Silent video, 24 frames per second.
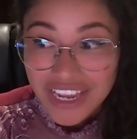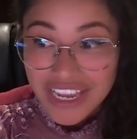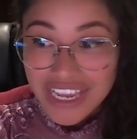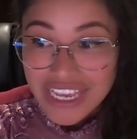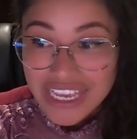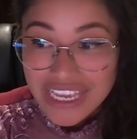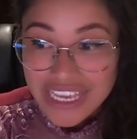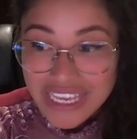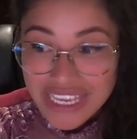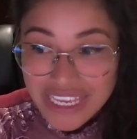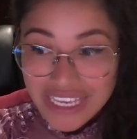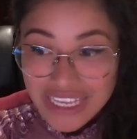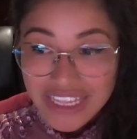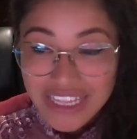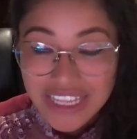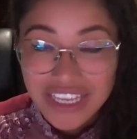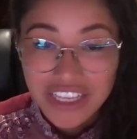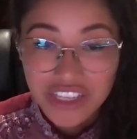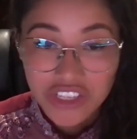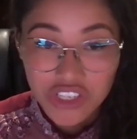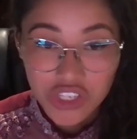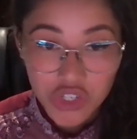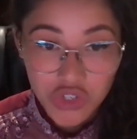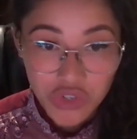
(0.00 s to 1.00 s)
Healing
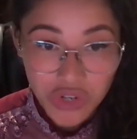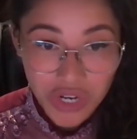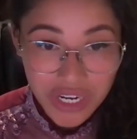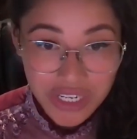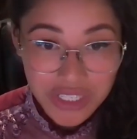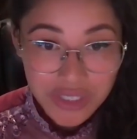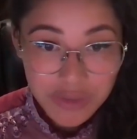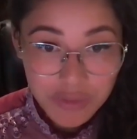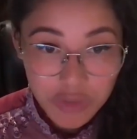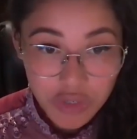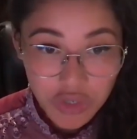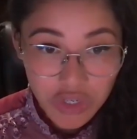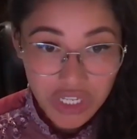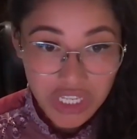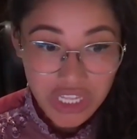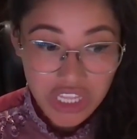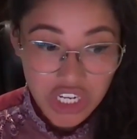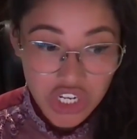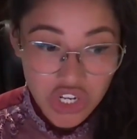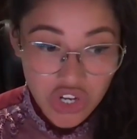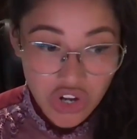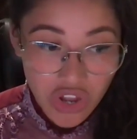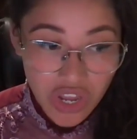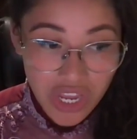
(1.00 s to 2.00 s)
is transmuting. The
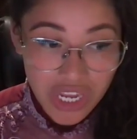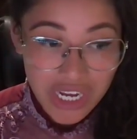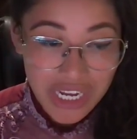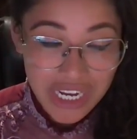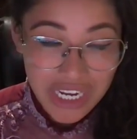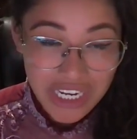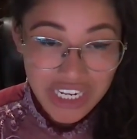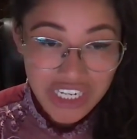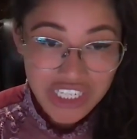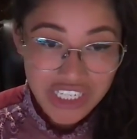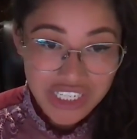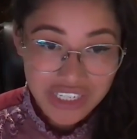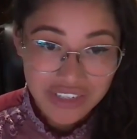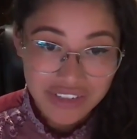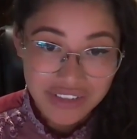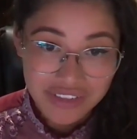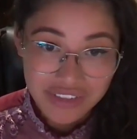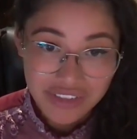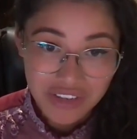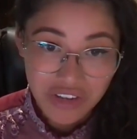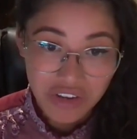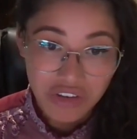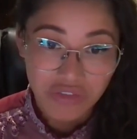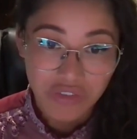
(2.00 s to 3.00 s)
nine energy
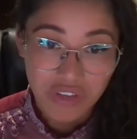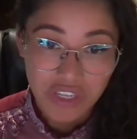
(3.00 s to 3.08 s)
itself